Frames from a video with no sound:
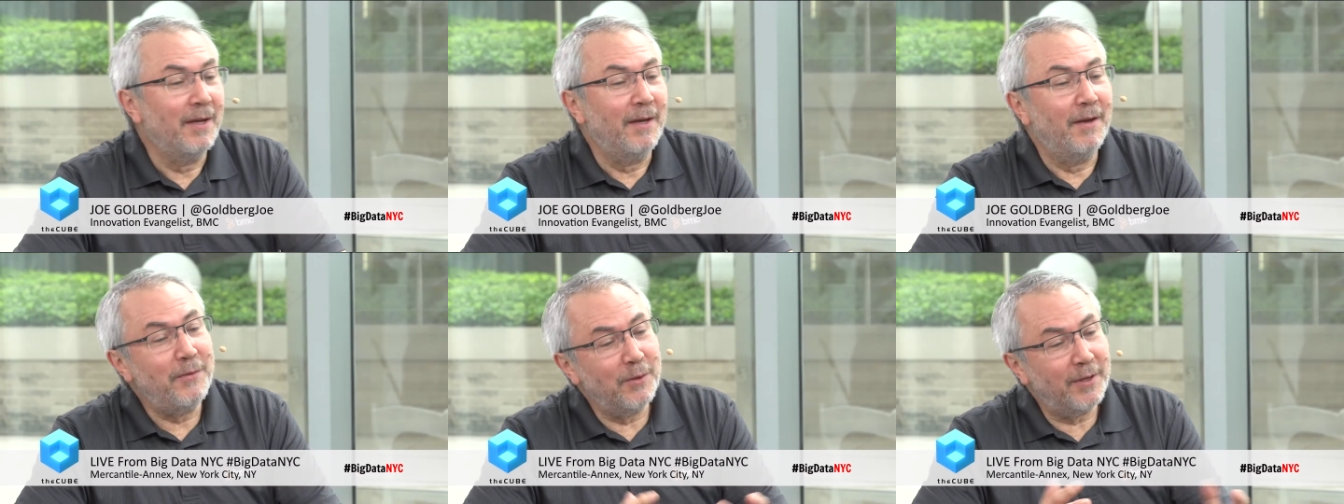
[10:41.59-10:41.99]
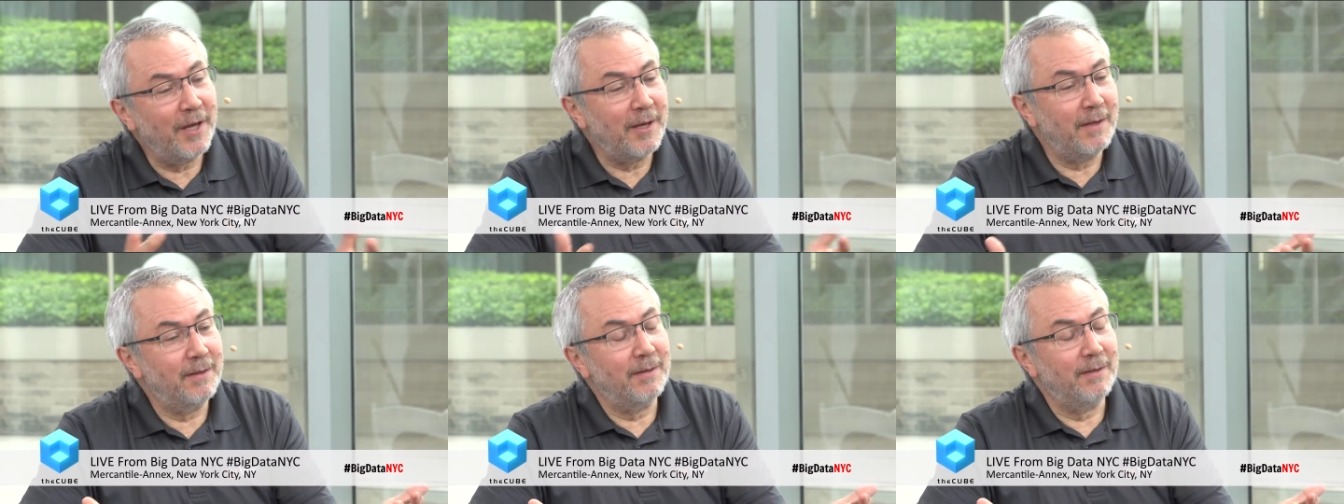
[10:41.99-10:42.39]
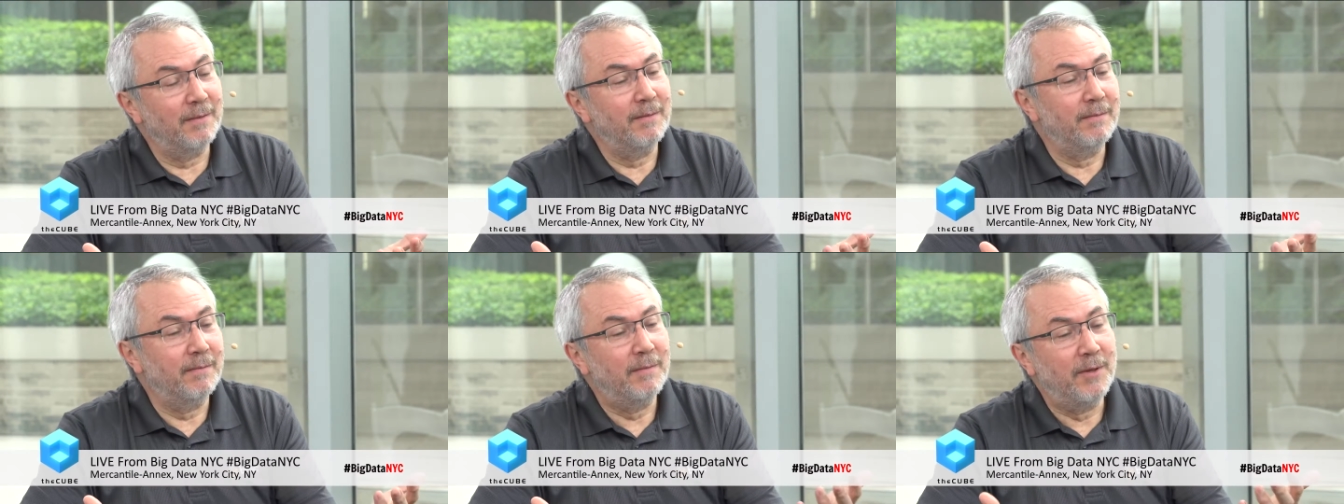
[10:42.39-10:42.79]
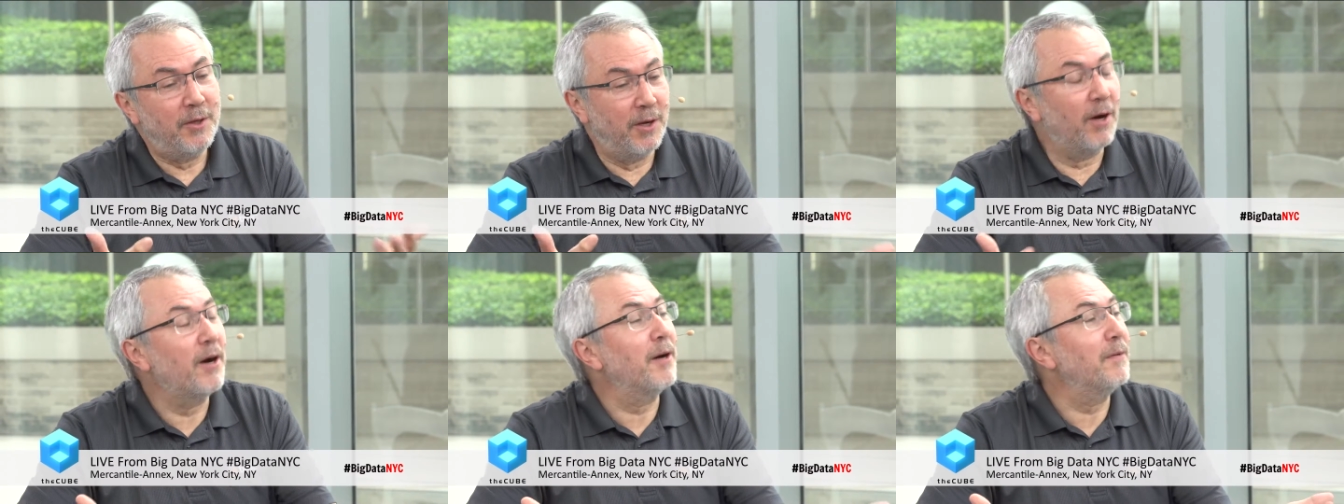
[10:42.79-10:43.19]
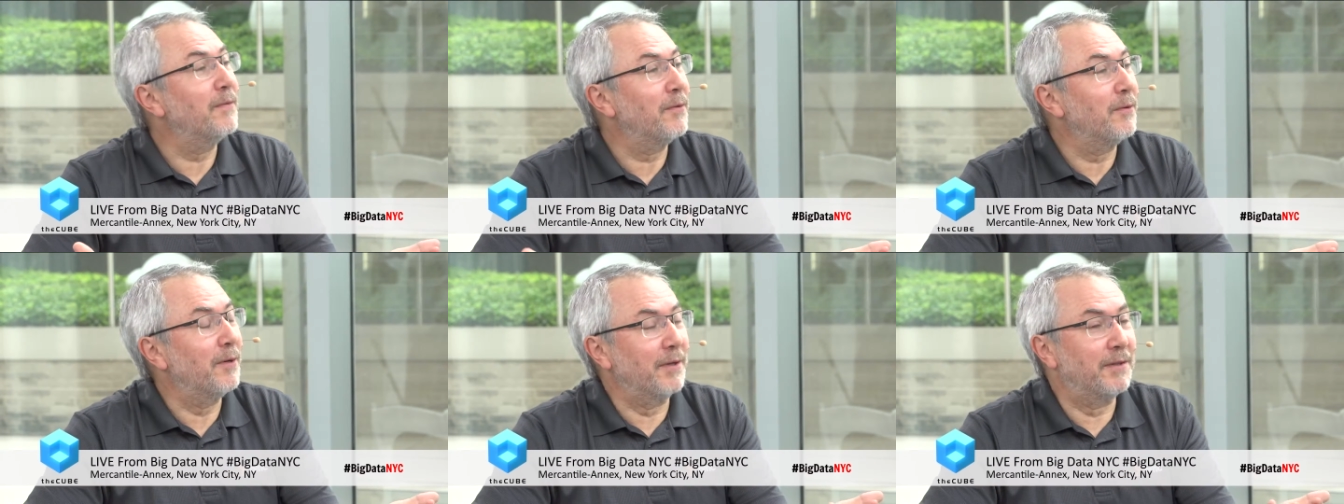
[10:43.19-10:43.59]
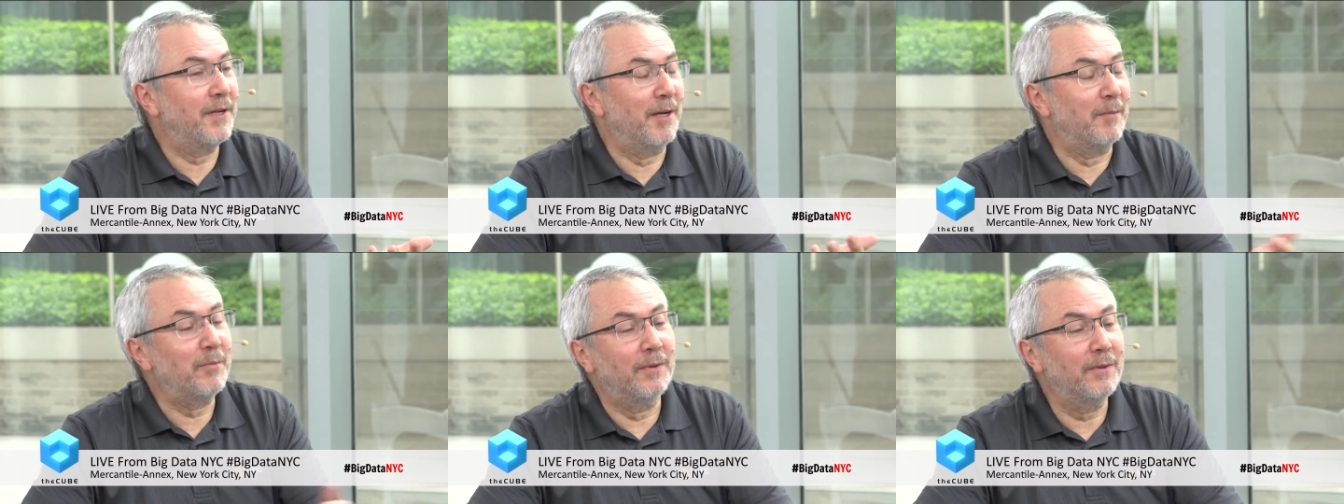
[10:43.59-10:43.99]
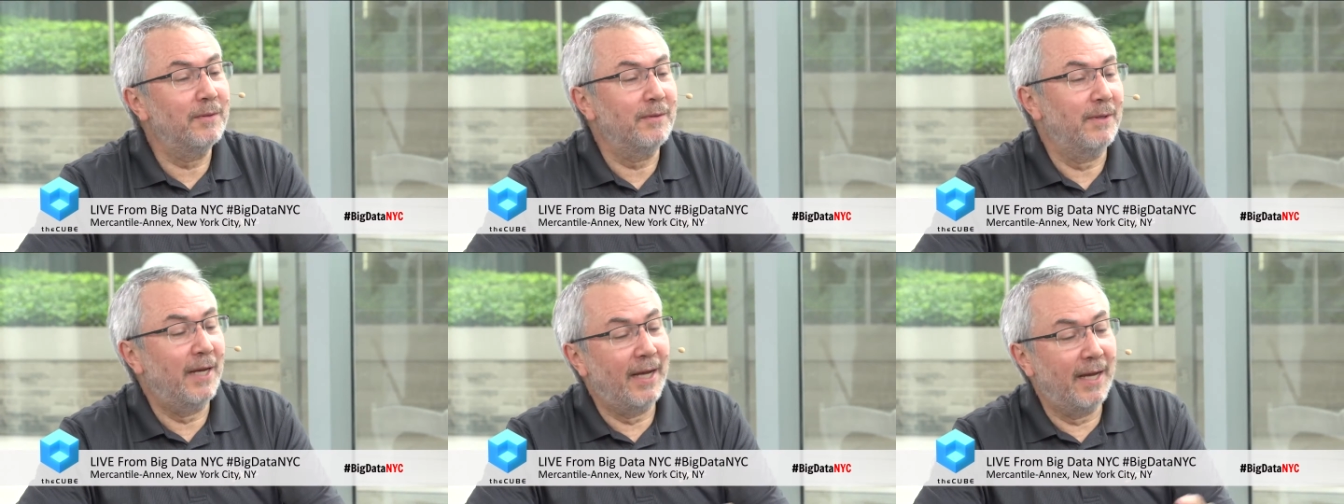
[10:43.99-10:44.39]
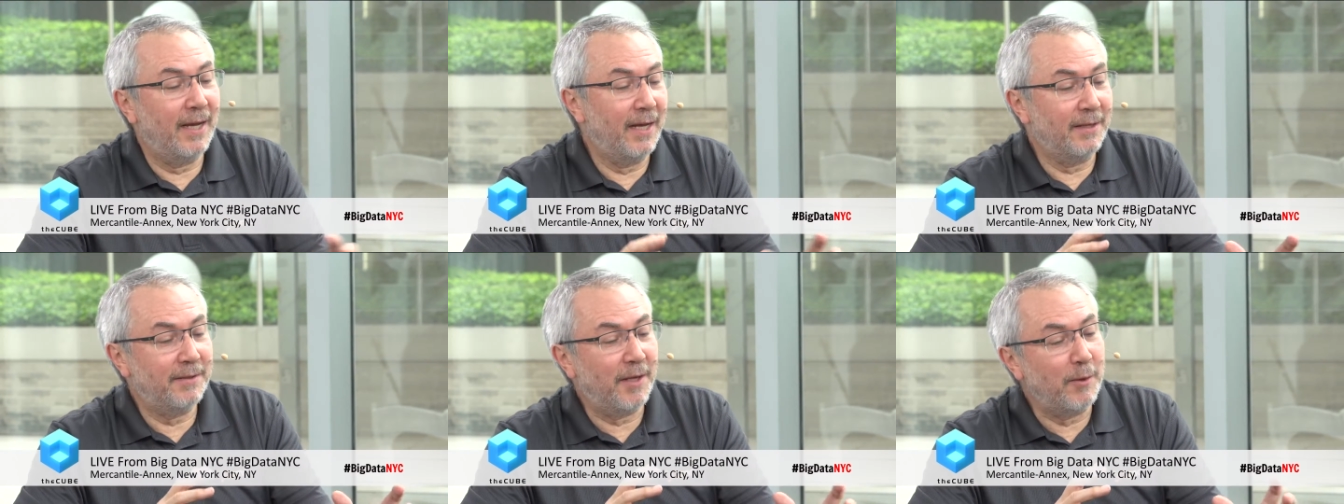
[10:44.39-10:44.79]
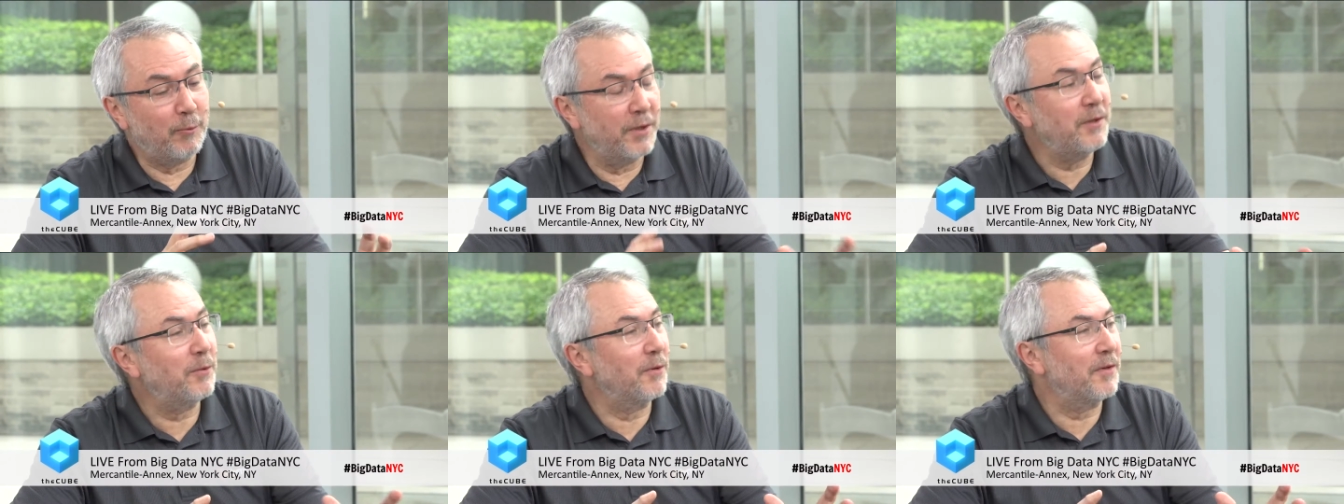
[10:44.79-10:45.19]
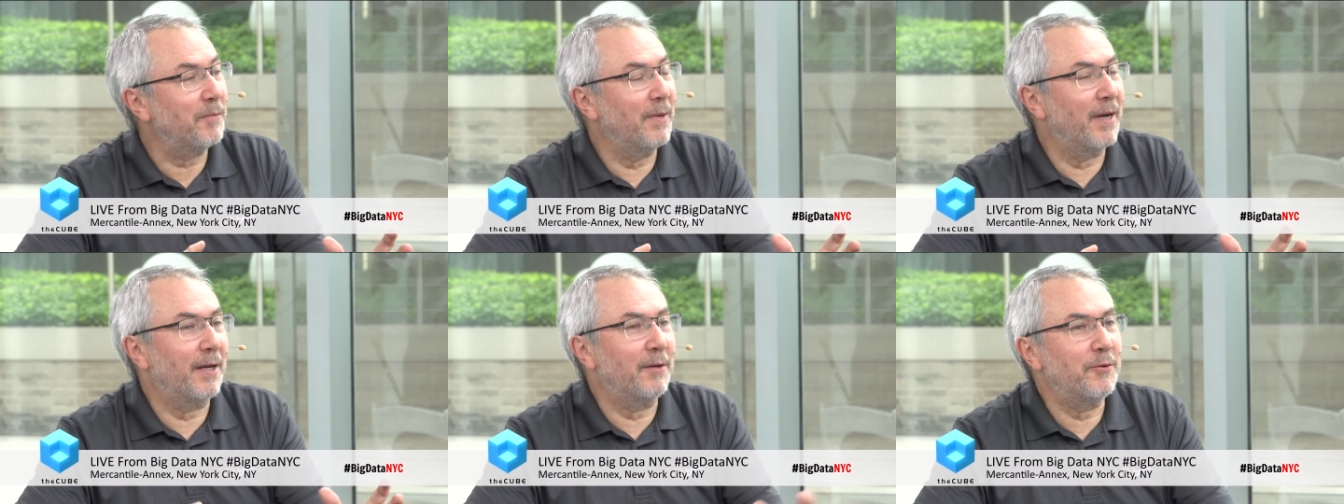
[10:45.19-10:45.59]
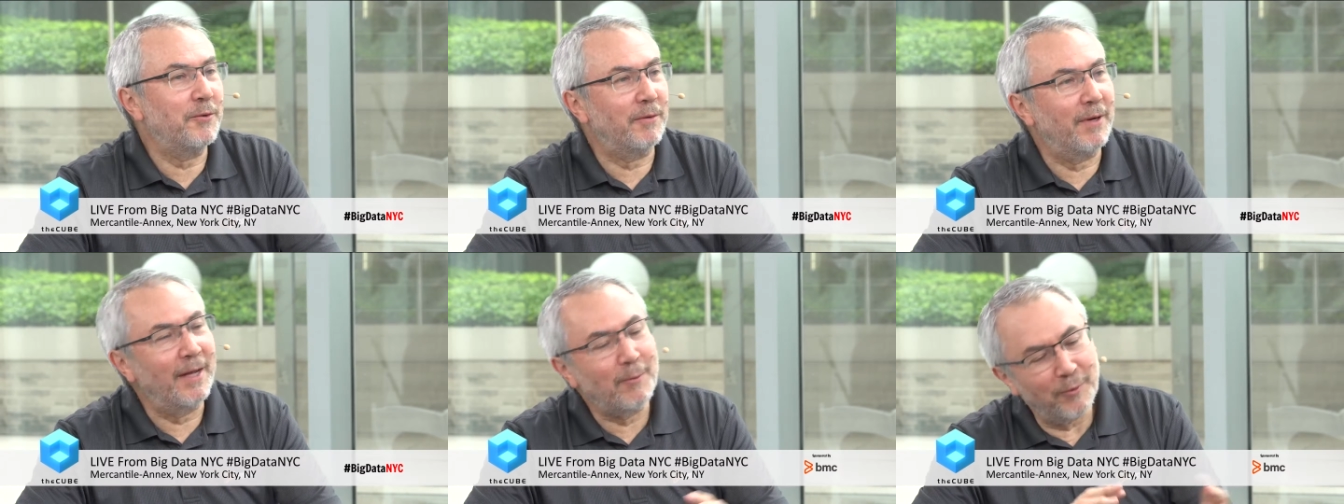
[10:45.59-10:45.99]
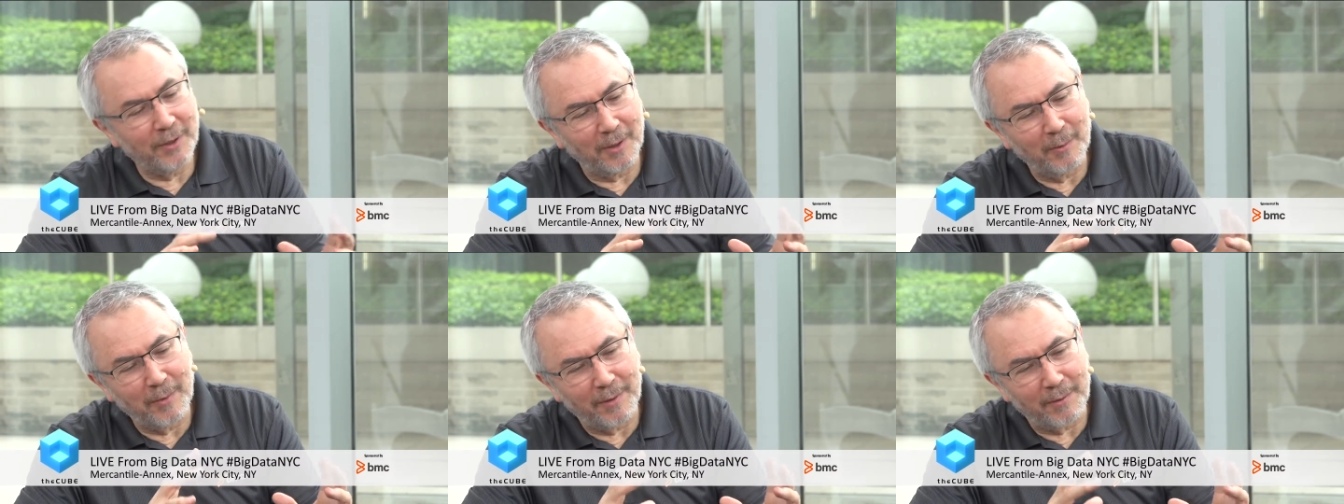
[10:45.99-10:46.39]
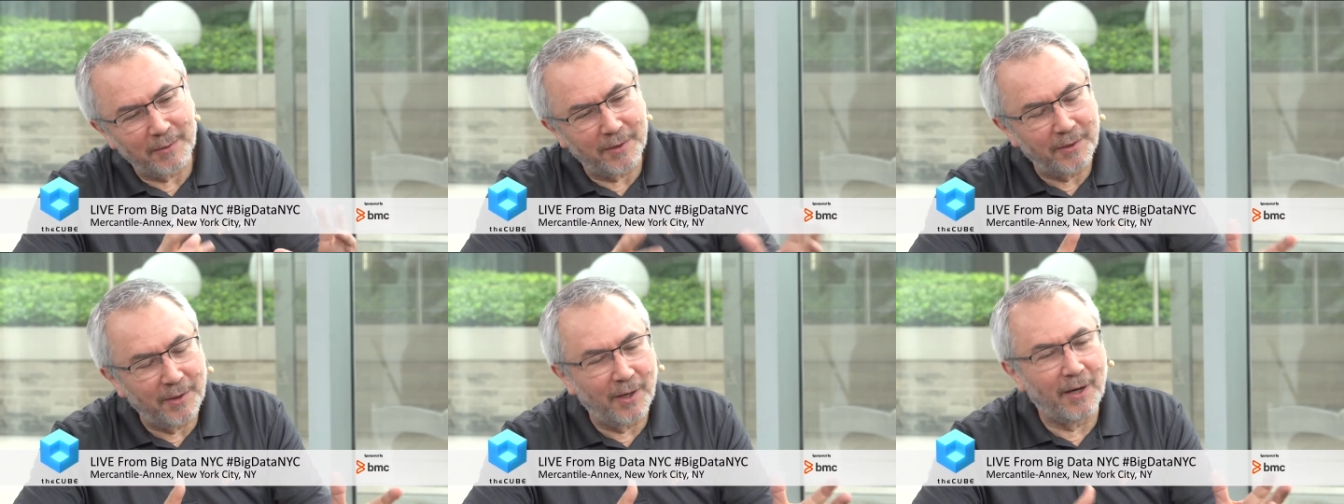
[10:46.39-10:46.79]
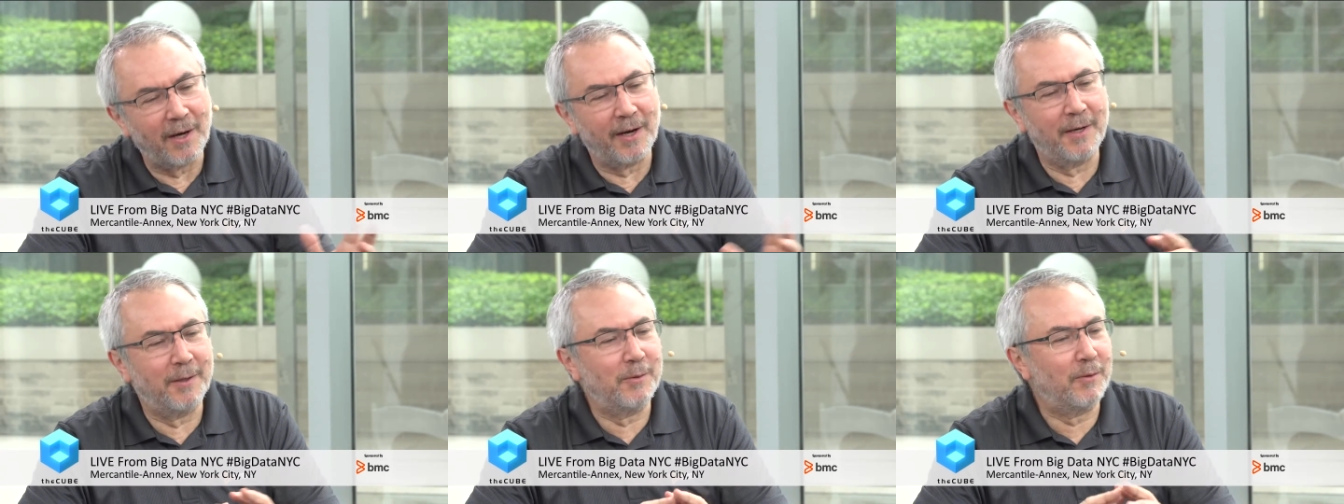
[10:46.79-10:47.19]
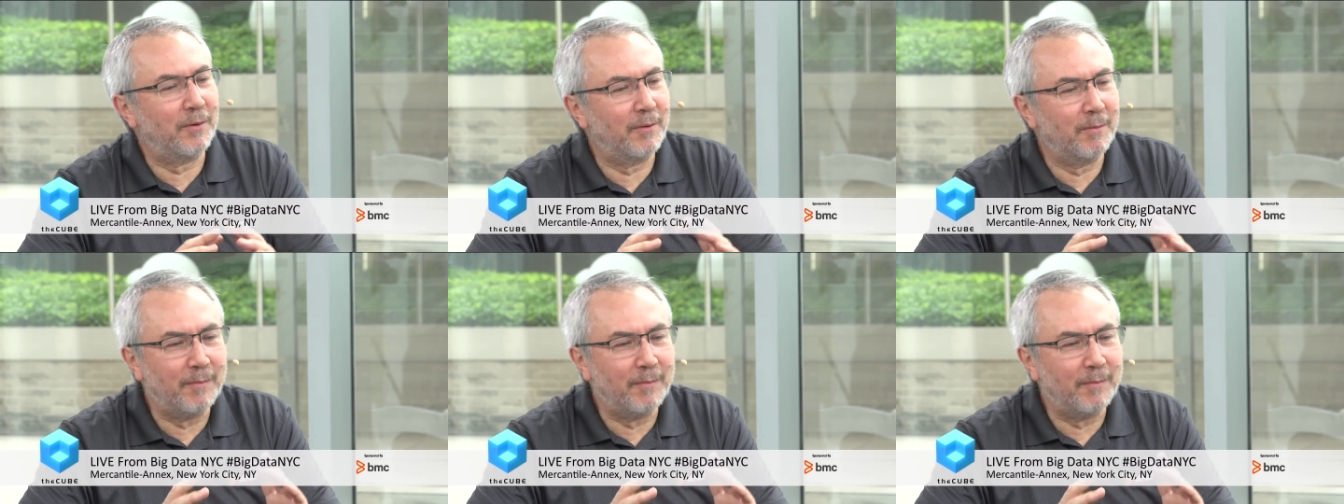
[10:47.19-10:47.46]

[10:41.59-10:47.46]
If you take Yarn, for example, as a resource manager, and really whether it's Yarn or